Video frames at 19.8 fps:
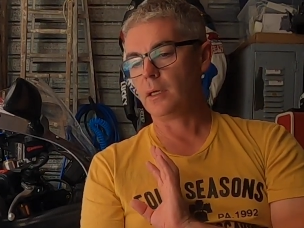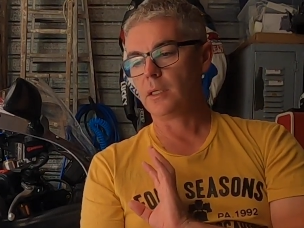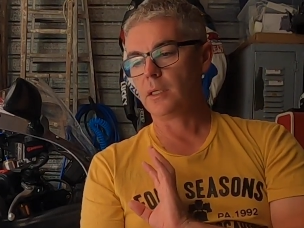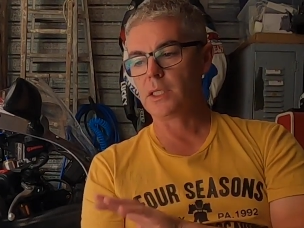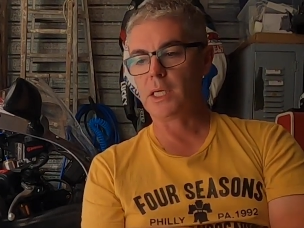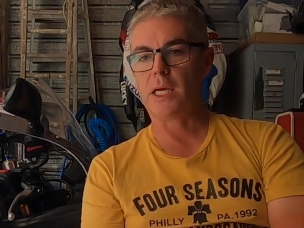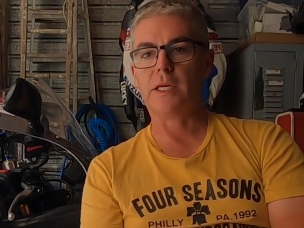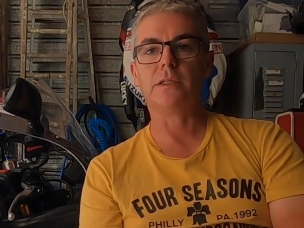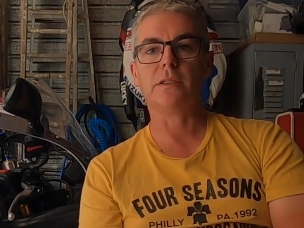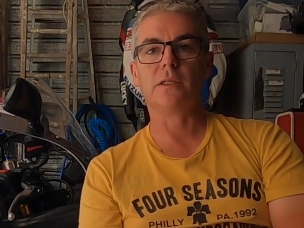
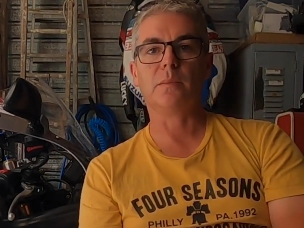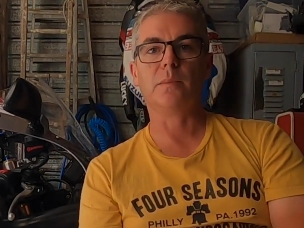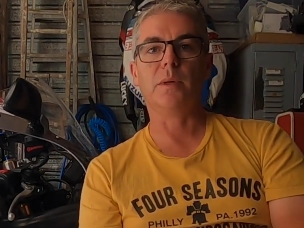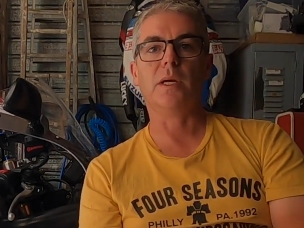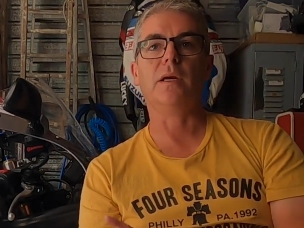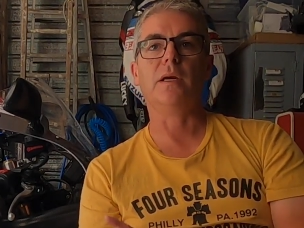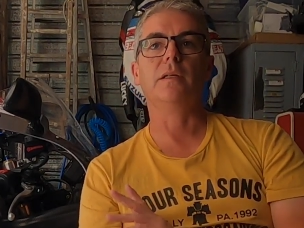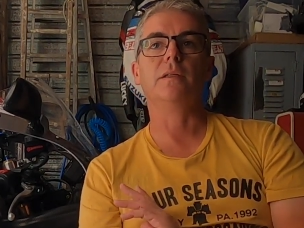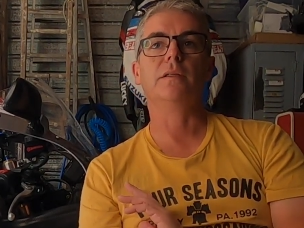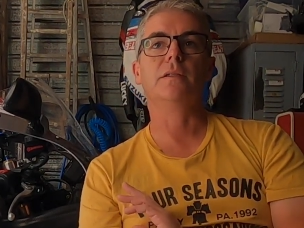changes I
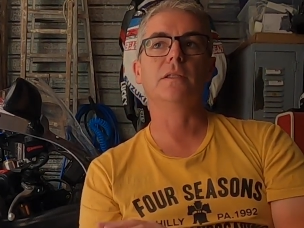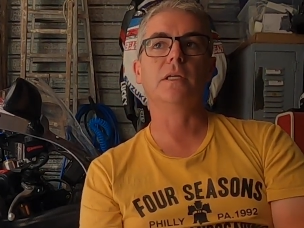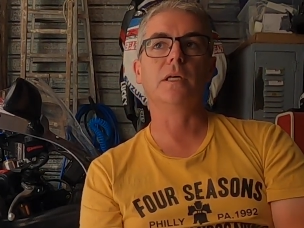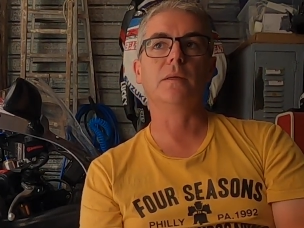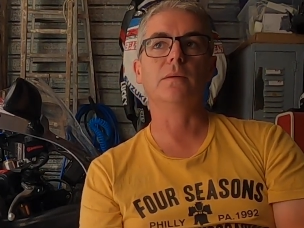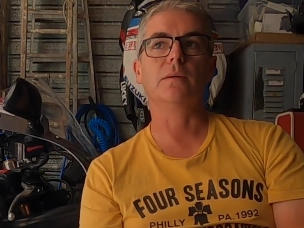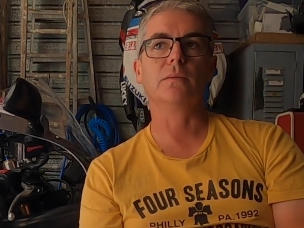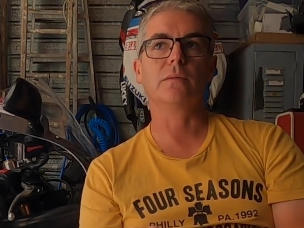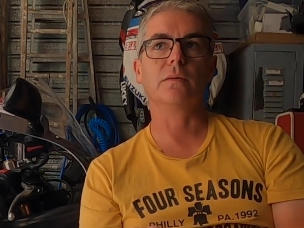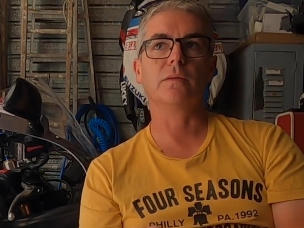made
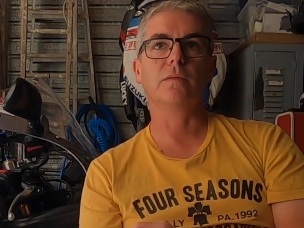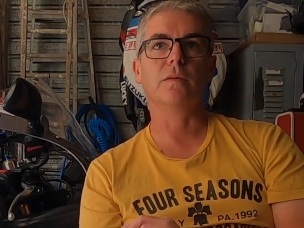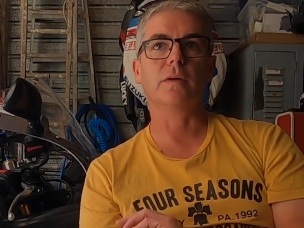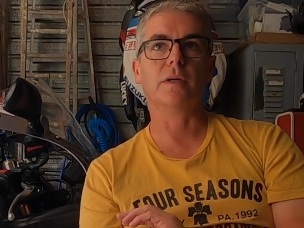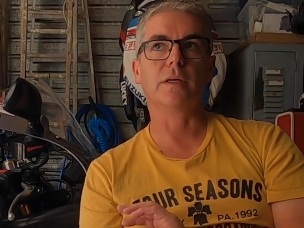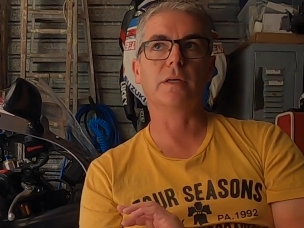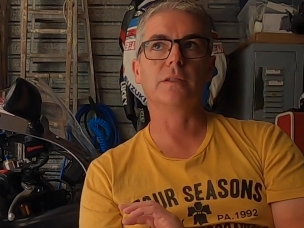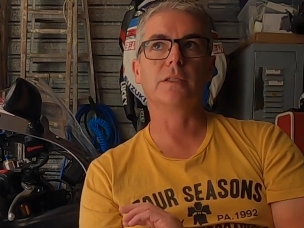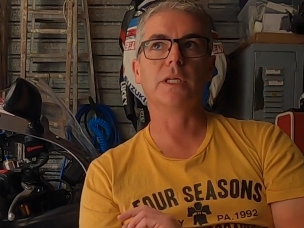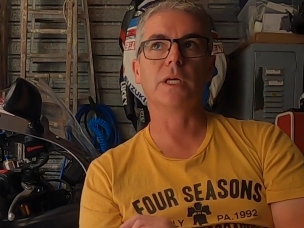seem to
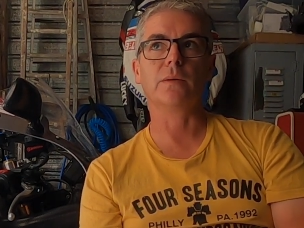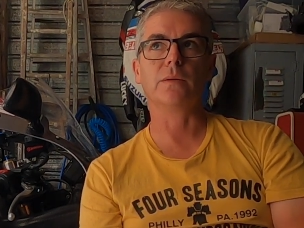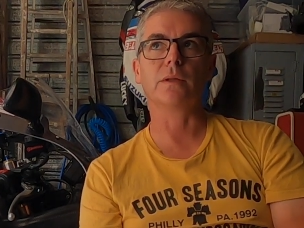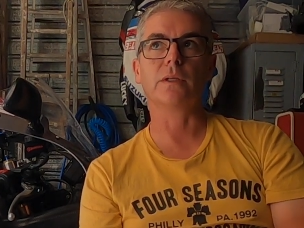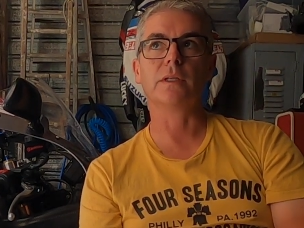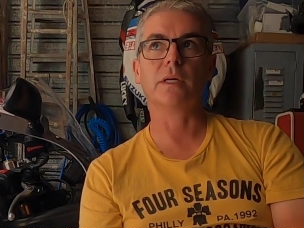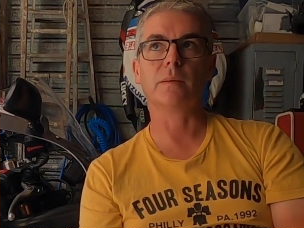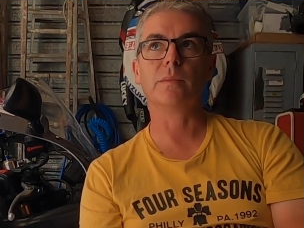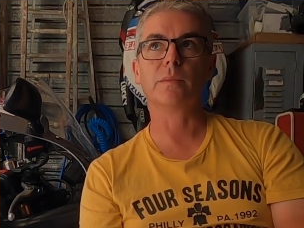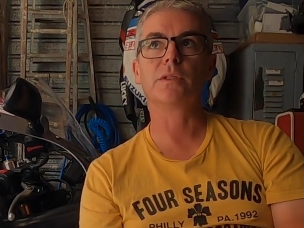have settled the
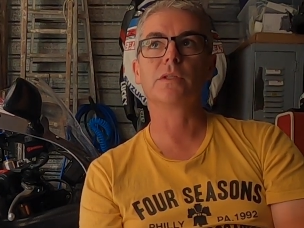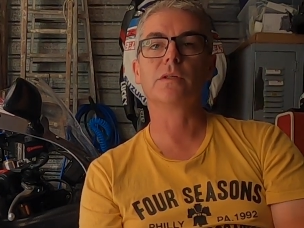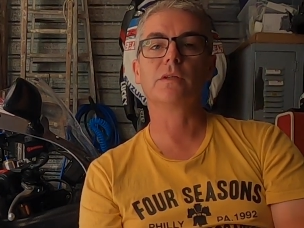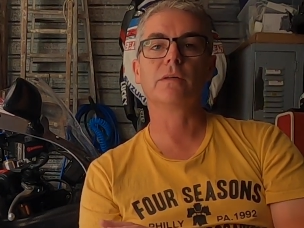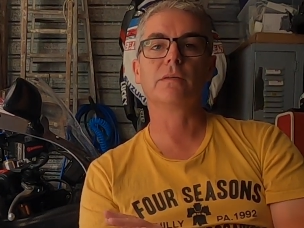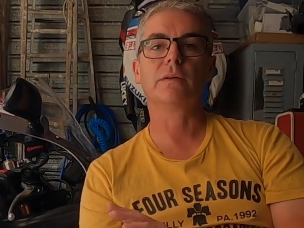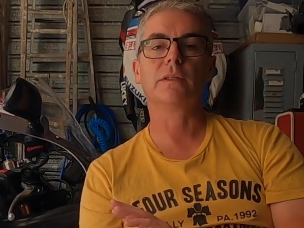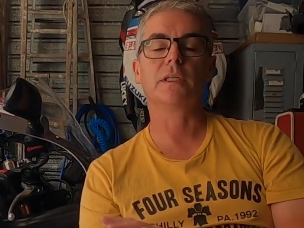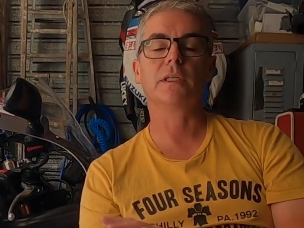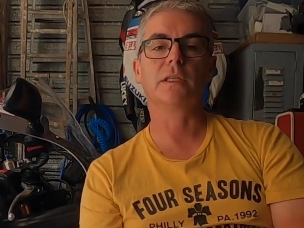temperature and
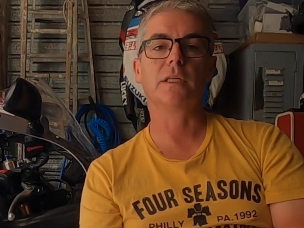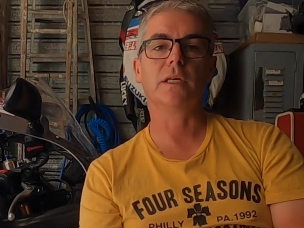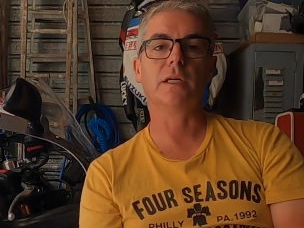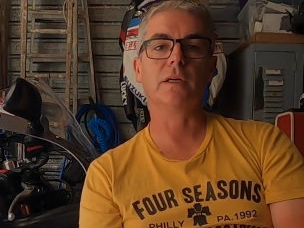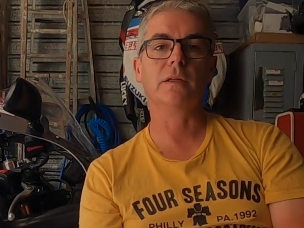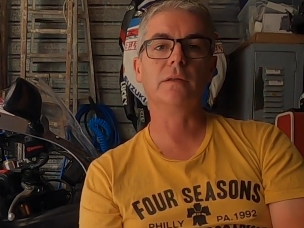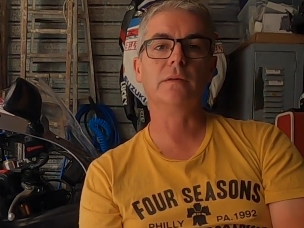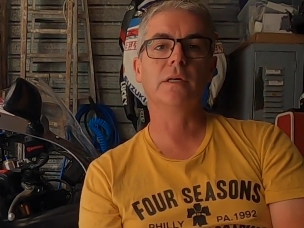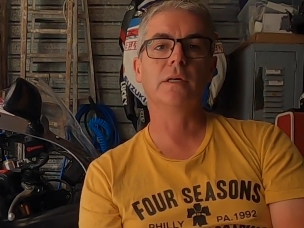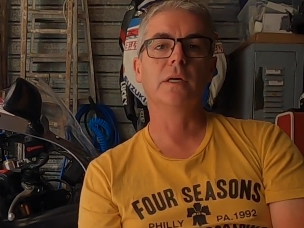everything
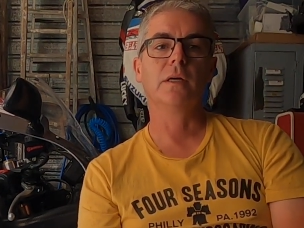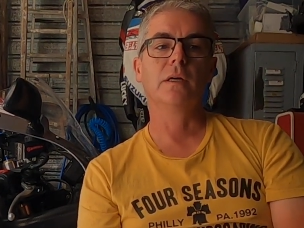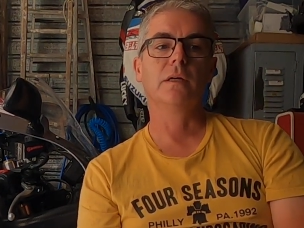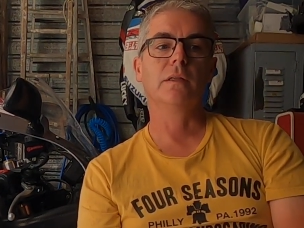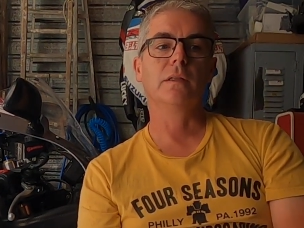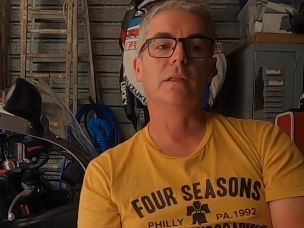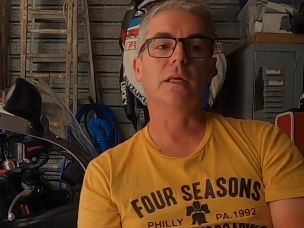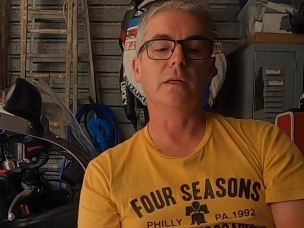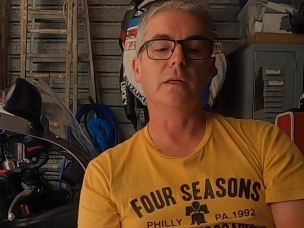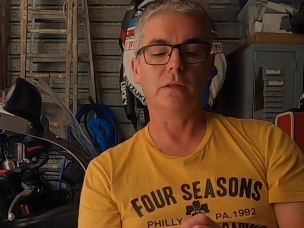down.
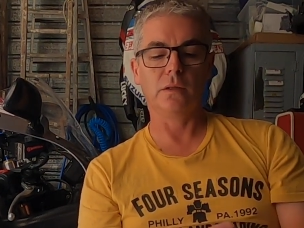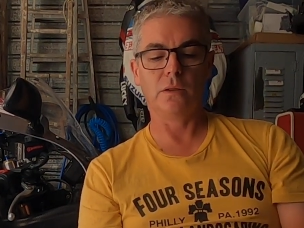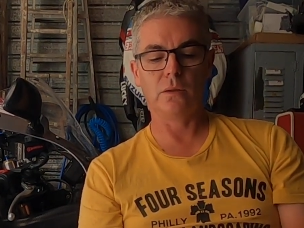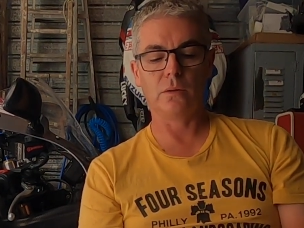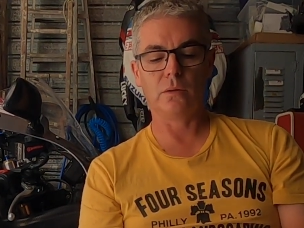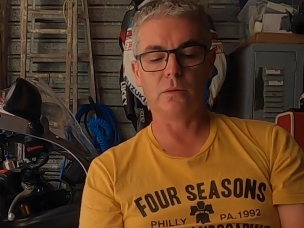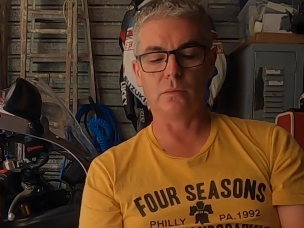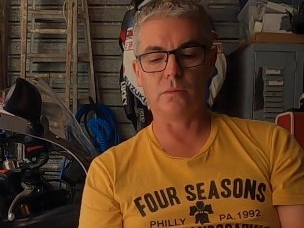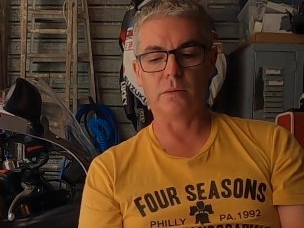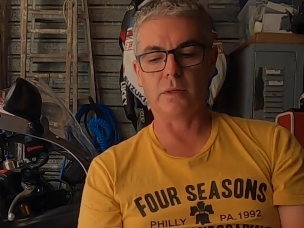That
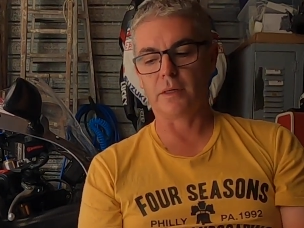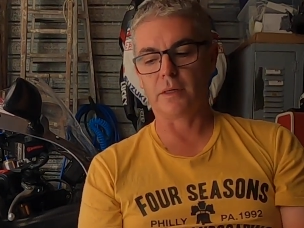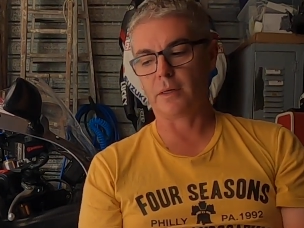new